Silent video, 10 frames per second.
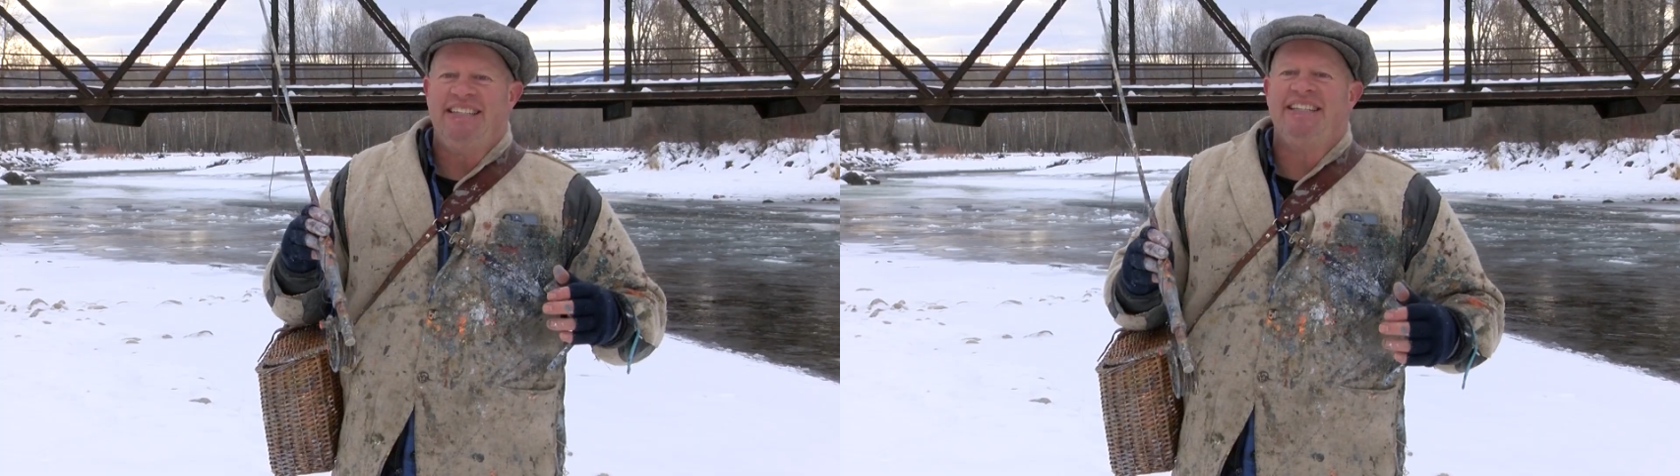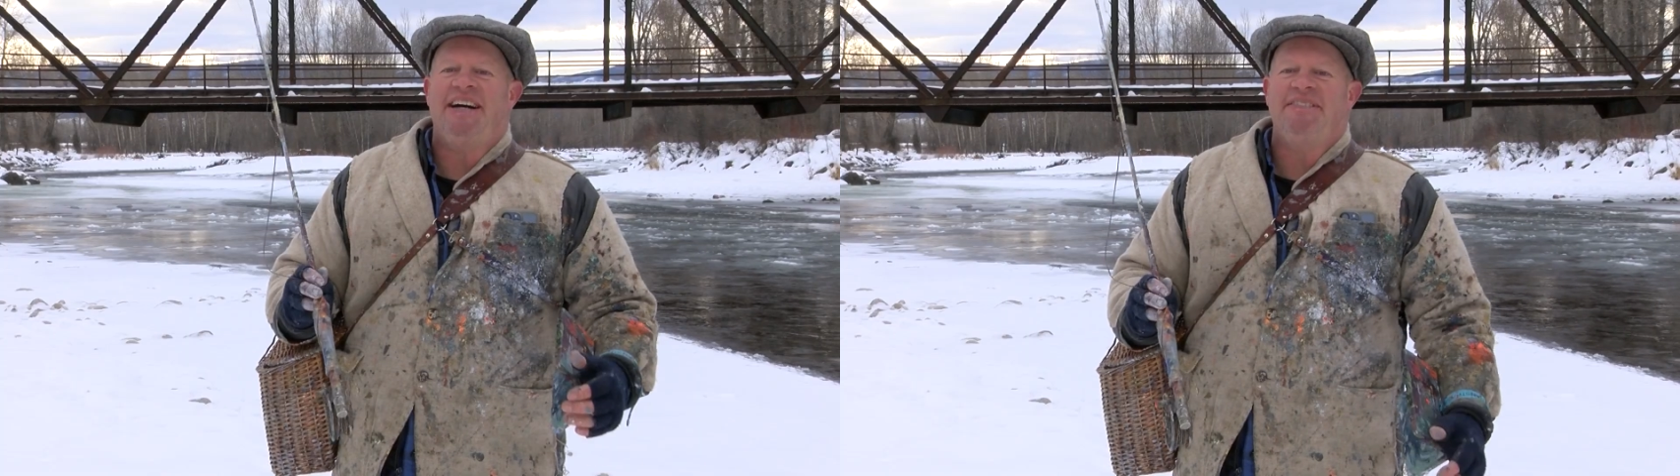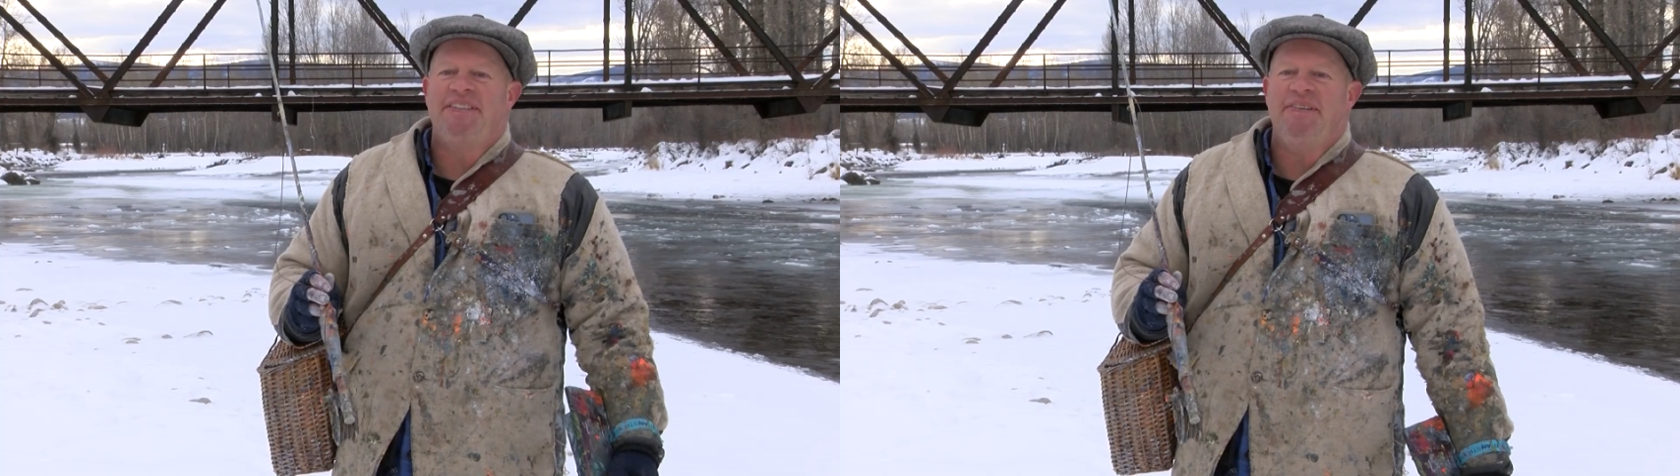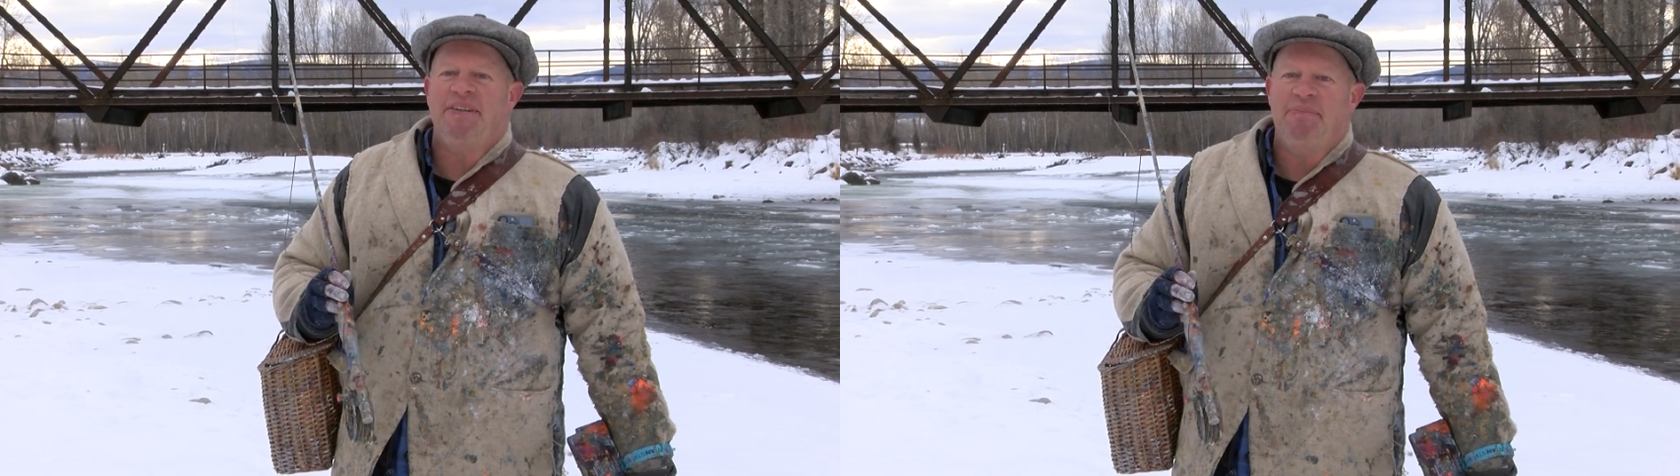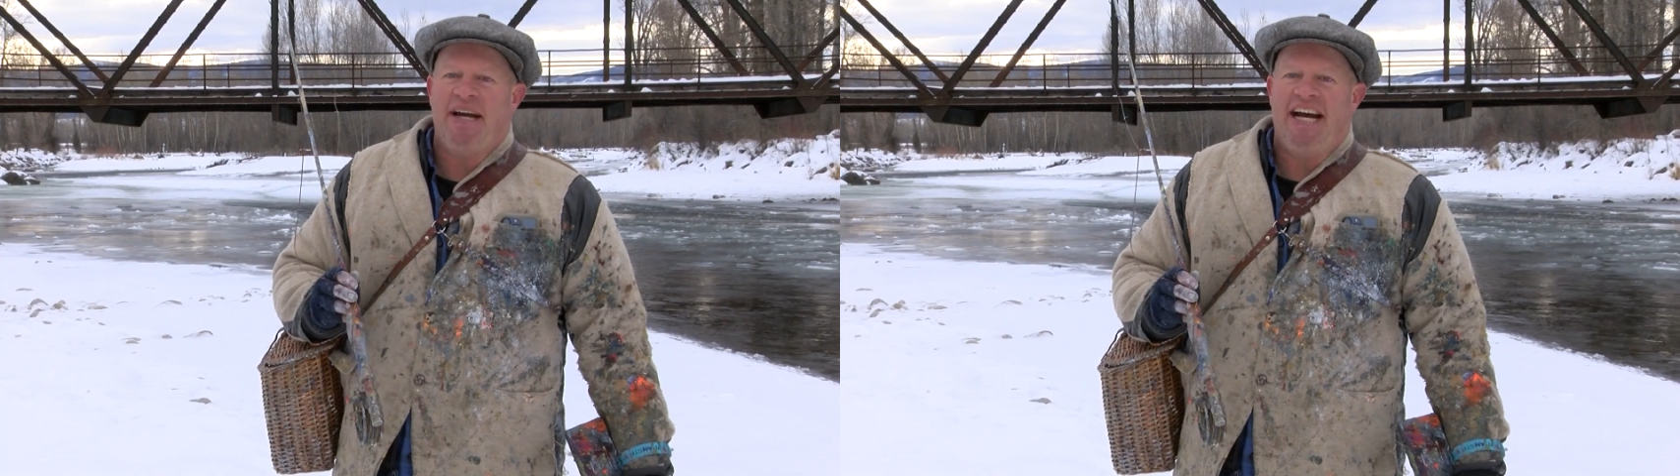love
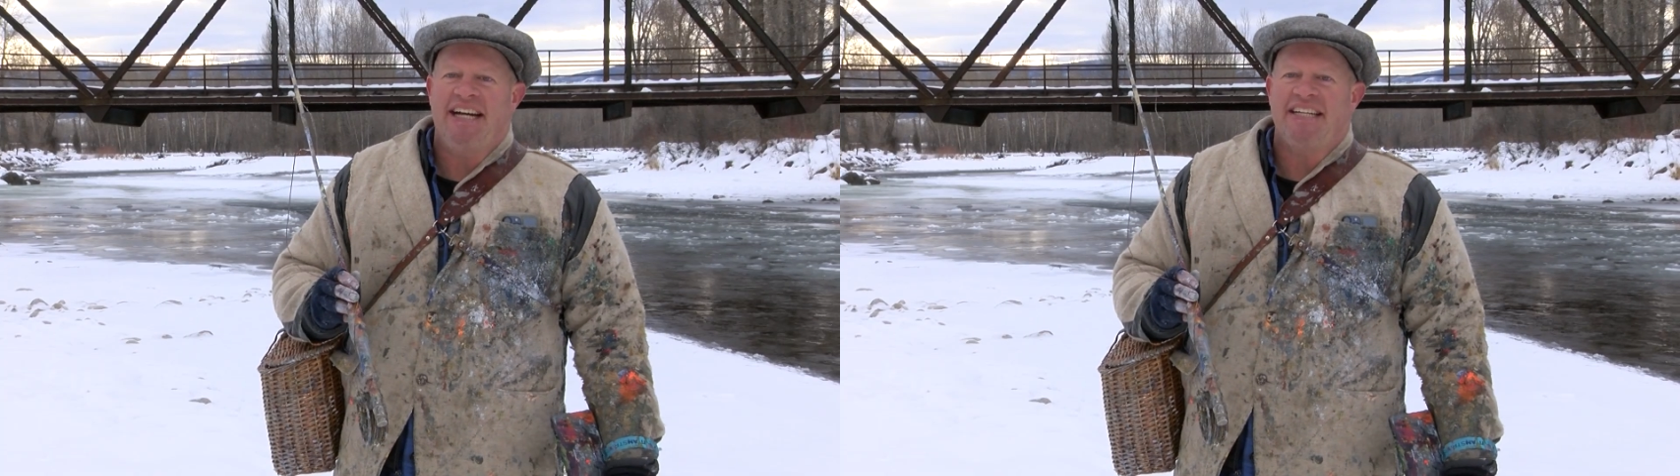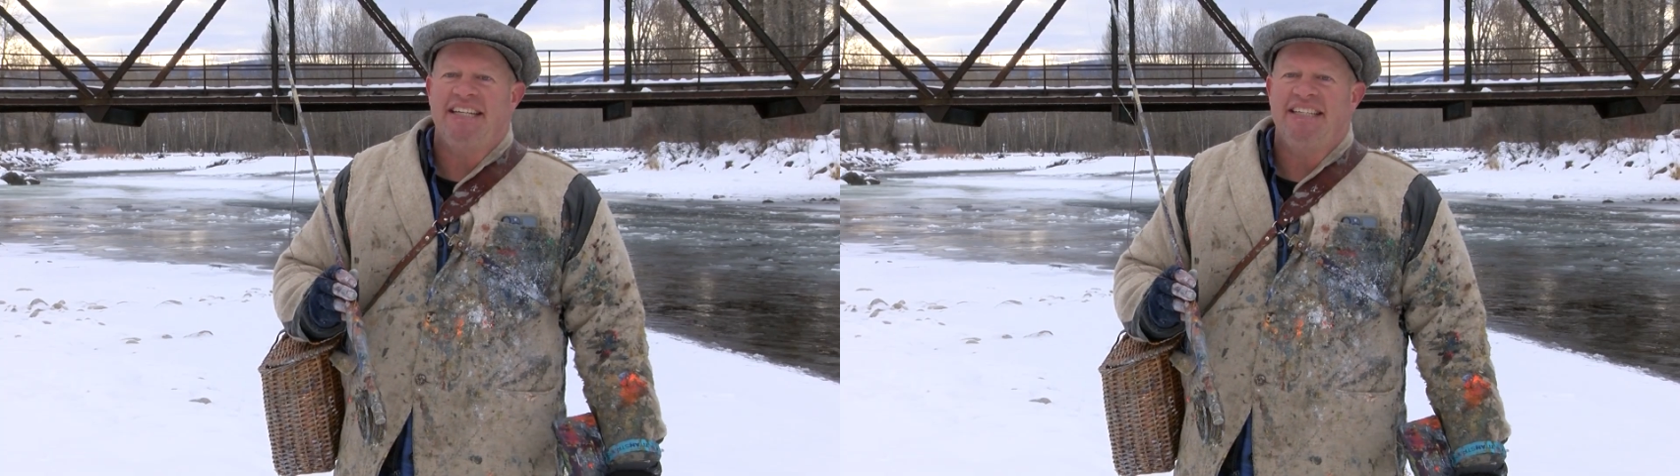giving back